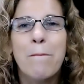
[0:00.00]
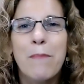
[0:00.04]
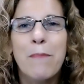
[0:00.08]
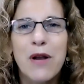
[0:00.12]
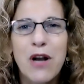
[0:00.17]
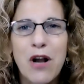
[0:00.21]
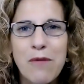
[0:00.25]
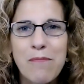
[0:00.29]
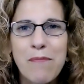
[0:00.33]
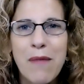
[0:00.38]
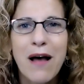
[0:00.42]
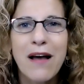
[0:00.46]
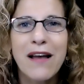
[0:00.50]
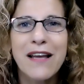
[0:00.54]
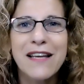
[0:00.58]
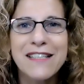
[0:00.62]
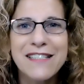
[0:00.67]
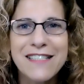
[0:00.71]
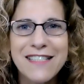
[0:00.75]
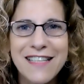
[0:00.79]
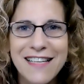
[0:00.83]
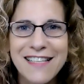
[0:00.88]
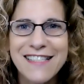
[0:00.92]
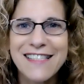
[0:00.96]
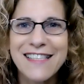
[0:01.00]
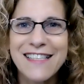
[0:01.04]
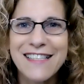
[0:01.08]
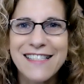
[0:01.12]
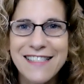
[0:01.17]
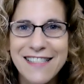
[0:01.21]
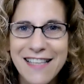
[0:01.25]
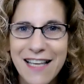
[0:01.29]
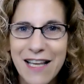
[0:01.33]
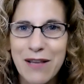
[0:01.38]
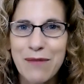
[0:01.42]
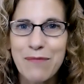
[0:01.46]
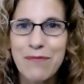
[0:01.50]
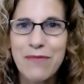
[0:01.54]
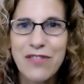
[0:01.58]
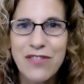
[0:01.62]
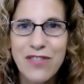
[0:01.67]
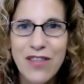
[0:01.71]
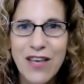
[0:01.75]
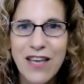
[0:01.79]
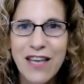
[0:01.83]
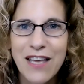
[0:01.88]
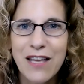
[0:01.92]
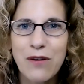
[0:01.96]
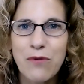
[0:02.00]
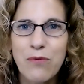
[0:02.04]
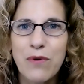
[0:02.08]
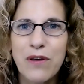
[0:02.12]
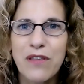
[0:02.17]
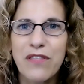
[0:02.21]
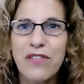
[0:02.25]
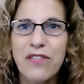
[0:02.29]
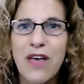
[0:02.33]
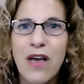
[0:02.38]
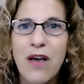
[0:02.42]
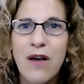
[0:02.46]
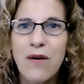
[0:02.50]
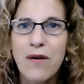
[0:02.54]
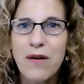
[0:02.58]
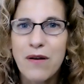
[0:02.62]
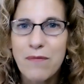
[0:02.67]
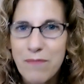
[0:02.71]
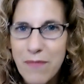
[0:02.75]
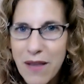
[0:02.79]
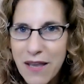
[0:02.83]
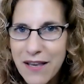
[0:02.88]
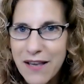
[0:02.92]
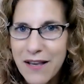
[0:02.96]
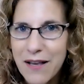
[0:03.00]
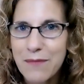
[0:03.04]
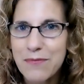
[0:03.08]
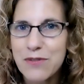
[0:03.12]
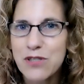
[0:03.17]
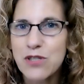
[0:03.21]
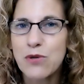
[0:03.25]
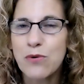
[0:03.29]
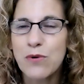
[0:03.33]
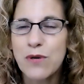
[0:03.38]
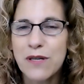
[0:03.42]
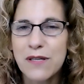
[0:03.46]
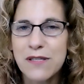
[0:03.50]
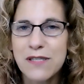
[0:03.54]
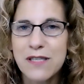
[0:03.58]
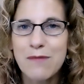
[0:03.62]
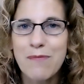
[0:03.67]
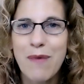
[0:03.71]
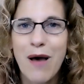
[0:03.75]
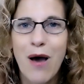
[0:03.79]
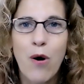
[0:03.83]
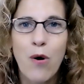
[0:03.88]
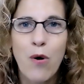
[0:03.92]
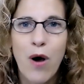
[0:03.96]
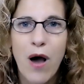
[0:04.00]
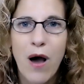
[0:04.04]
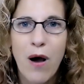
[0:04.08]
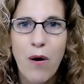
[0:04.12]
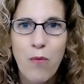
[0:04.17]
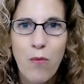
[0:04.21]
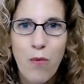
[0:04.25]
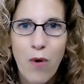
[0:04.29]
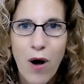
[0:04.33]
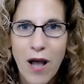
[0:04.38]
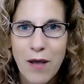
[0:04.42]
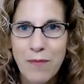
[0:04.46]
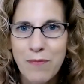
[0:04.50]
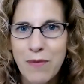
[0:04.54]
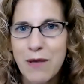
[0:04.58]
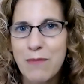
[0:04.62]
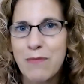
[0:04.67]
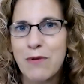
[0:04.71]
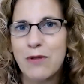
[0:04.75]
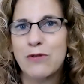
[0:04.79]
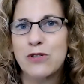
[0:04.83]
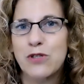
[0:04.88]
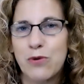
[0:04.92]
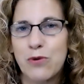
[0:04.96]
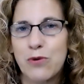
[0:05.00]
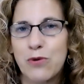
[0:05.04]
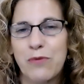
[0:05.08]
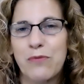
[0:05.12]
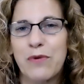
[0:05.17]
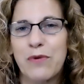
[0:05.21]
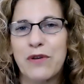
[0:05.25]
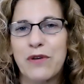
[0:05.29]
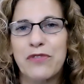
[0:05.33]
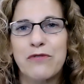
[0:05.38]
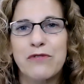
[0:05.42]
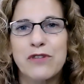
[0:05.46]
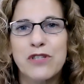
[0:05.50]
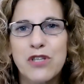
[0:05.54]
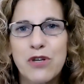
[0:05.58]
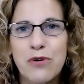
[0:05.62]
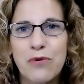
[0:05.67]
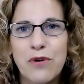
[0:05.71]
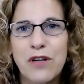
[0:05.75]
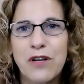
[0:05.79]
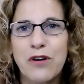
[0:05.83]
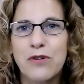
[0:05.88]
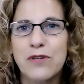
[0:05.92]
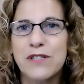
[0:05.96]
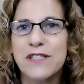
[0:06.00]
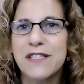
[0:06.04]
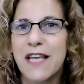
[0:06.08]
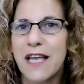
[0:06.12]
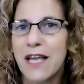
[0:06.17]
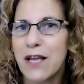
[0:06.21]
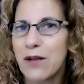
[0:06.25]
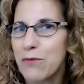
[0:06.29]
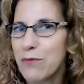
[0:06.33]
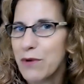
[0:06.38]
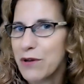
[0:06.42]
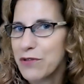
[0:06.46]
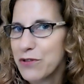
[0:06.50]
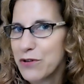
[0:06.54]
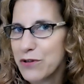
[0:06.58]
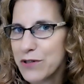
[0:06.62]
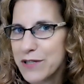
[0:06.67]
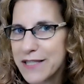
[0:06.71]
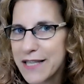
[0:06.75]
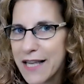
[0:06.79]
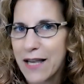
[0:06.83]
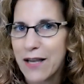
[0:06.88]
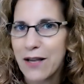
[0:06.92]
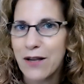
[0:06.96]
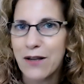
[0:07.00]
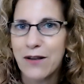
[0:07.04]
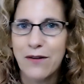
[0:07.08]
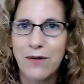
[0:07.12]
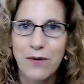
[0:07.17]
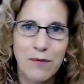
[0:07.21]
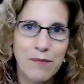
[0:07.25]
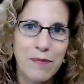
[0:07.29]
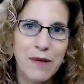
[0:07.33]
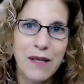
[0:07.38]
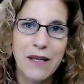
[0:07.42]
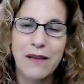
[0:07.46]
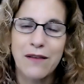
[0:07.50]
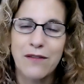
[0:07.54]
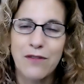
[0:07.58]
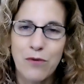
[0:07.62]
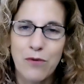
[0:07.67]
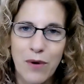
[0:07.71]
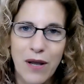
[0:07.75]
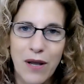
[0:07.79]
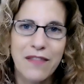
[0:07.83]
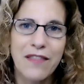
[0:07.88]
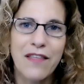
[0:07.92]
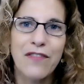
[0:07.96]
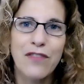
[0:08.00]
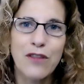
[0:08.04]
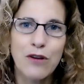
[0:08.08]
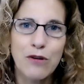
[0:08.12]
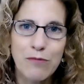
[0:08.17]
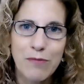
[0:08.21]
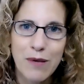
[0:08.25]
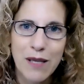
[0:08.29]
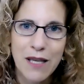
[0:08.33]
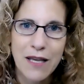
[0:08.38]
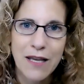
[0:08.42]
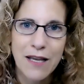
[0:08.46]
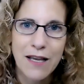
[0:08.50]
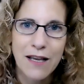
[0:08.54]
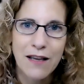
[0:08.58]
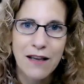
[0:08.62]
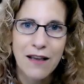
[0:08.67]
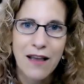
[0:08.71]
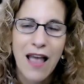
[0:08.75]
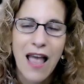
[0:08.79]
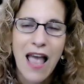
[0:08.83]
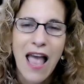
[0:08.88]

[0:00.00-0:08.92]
But our mind does the same thing with making up stories about why people are doing what they're doing or saying what they're saying or being the way that they're being.